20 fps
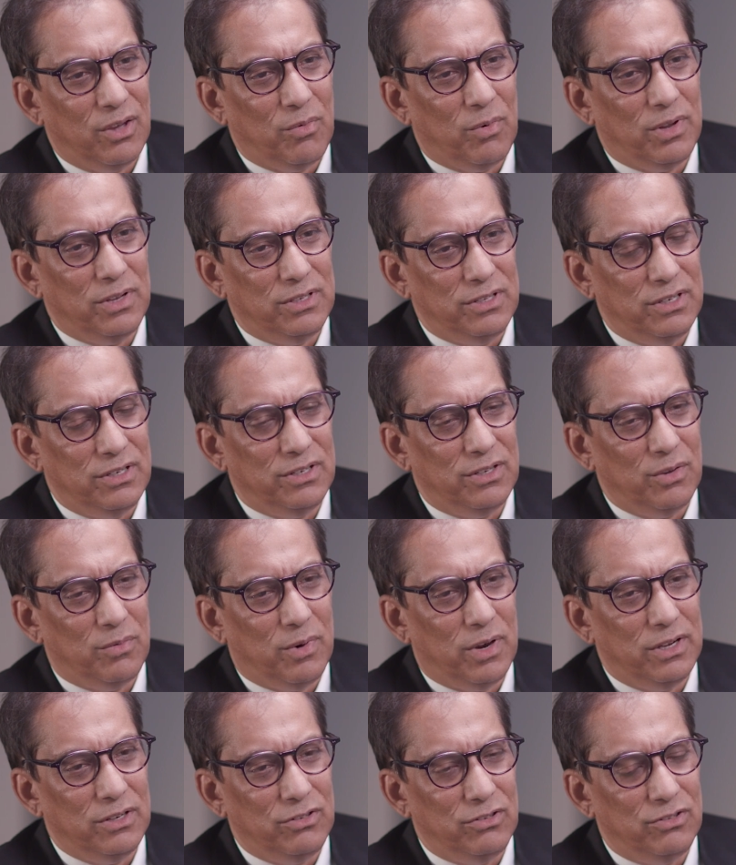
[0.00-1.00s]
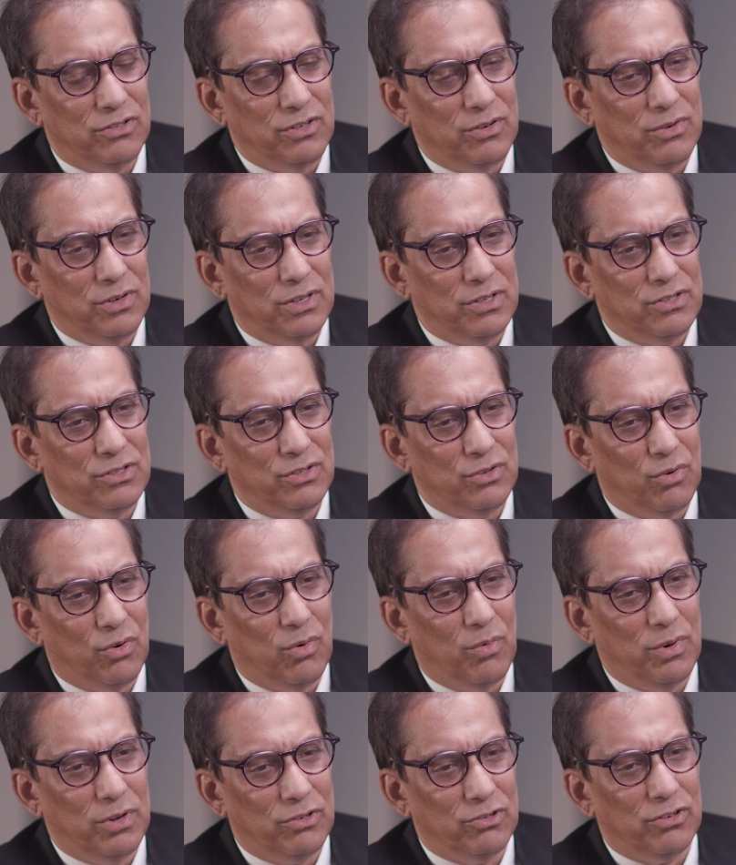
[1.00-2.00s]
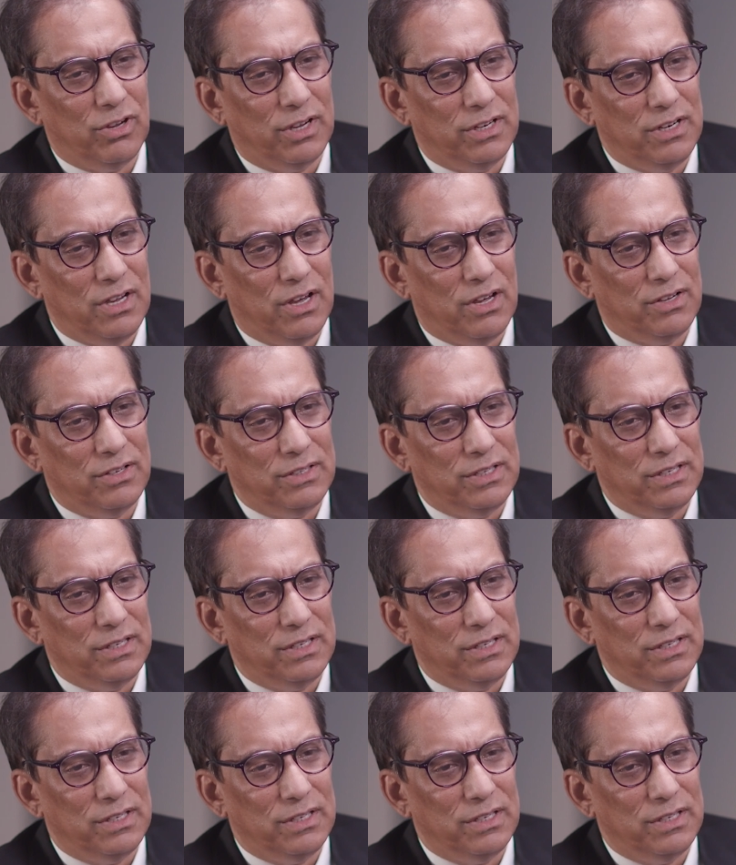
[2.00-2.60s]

wanted the white students to always shine out,